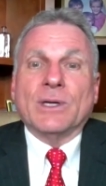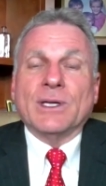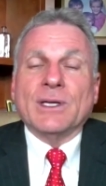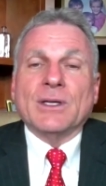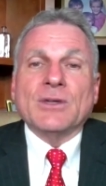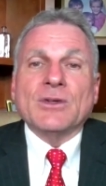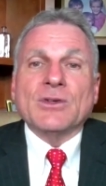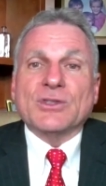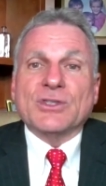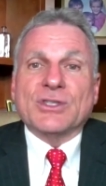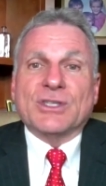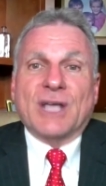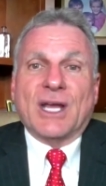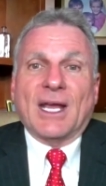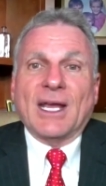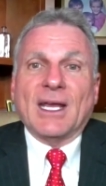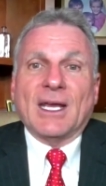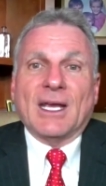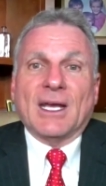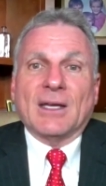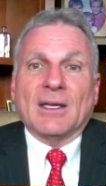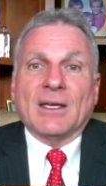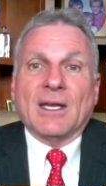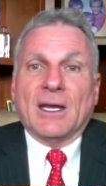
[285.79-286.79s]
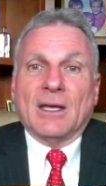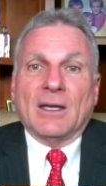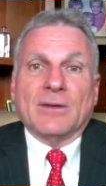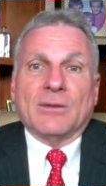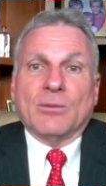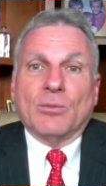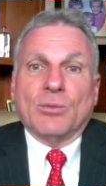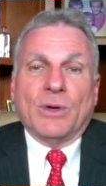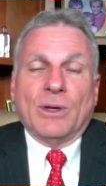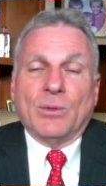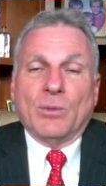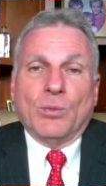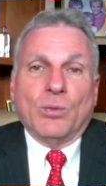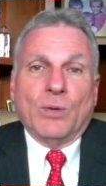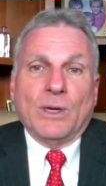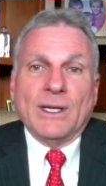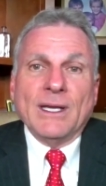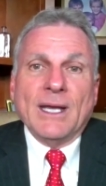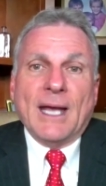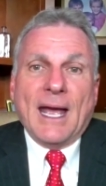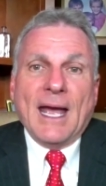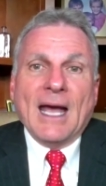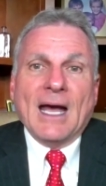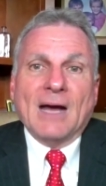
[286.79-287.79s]
We understand that
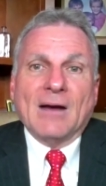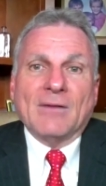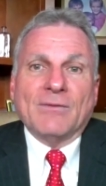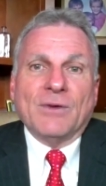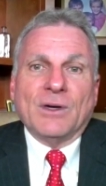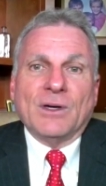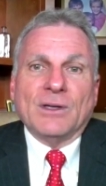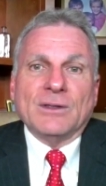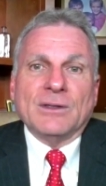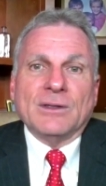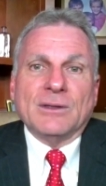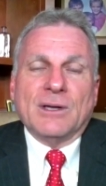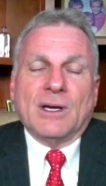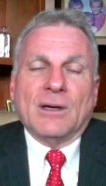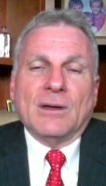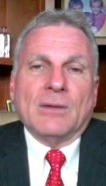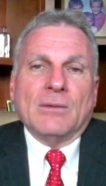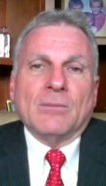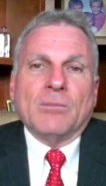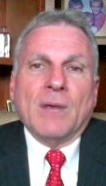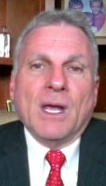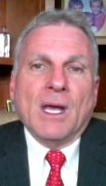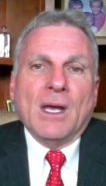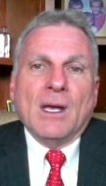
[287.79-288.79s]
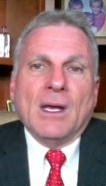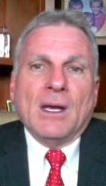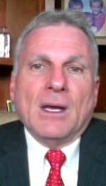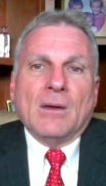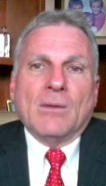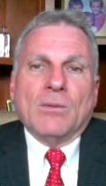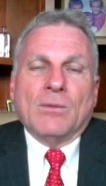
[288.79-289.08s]
we have a, a,